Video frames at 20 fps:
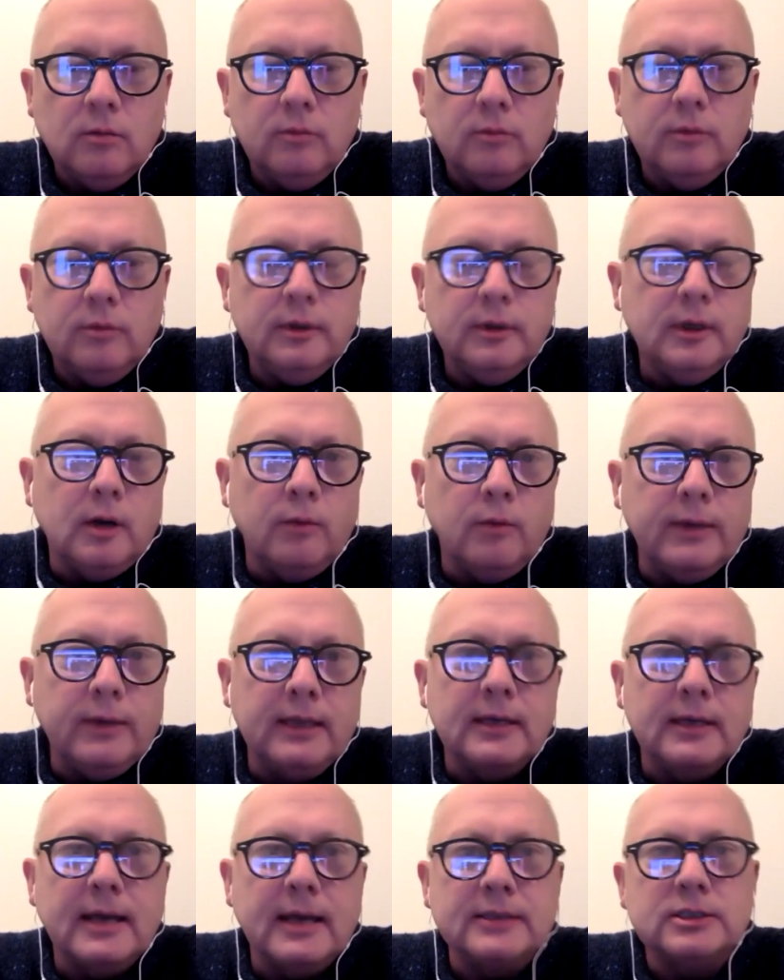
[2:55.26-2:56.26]
You know,
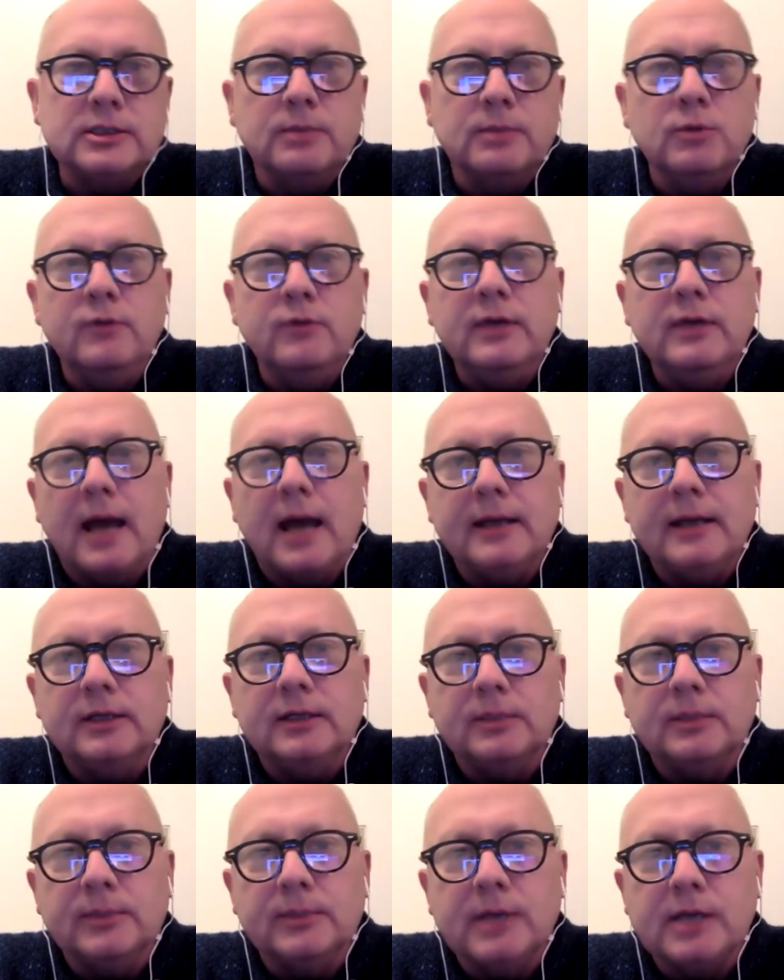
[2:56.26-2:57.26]
we, as the movie got
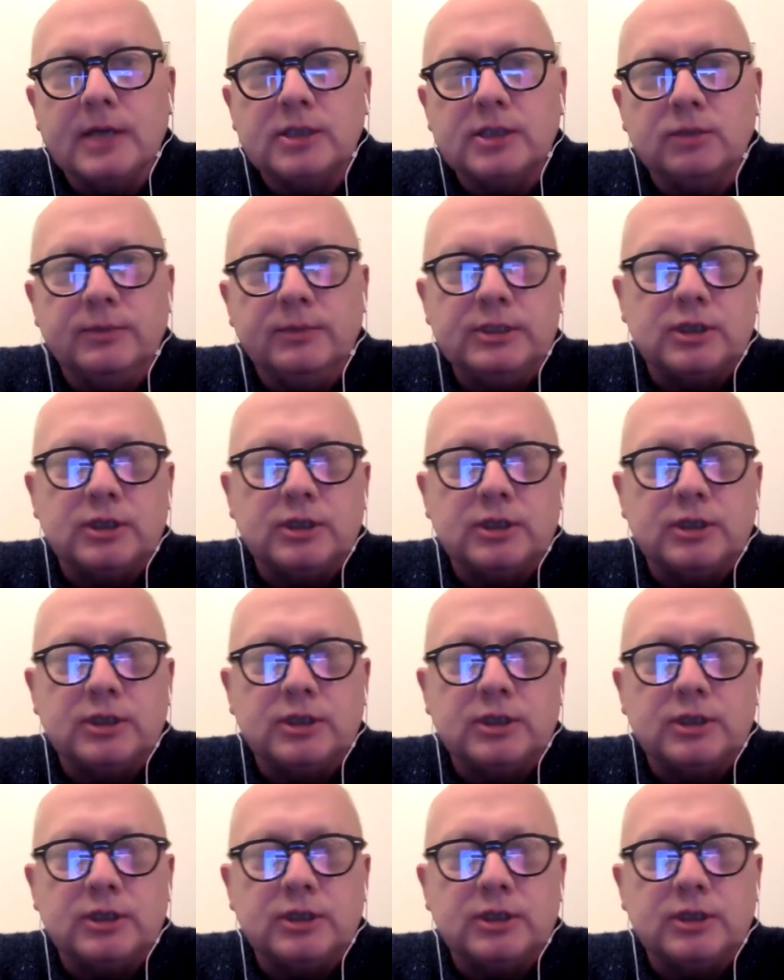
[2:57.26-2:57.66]
into production,